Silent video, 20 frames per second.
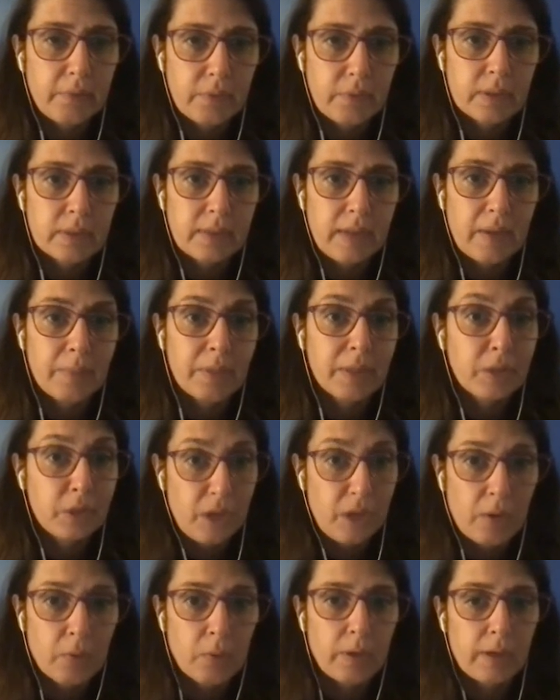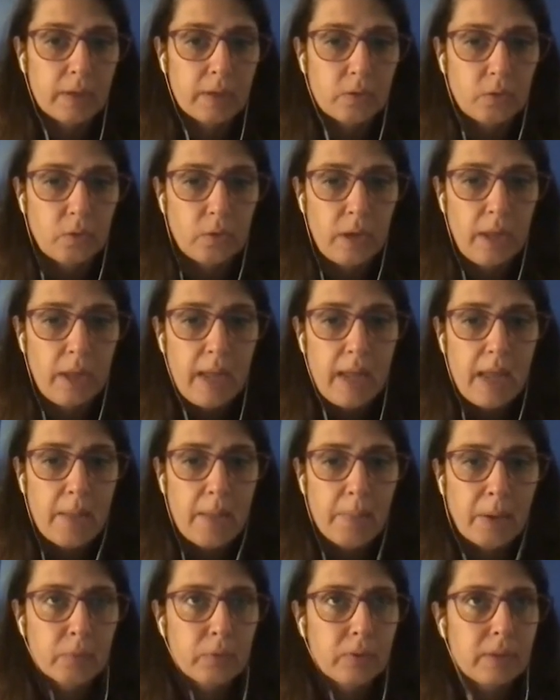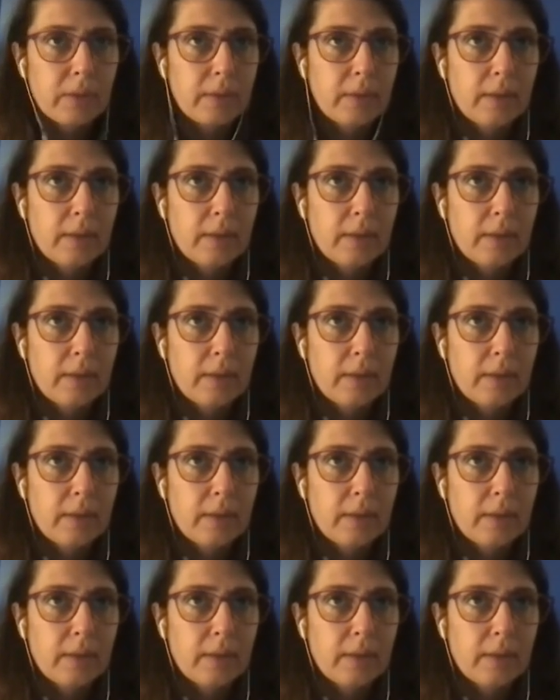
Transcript: first time in January, so about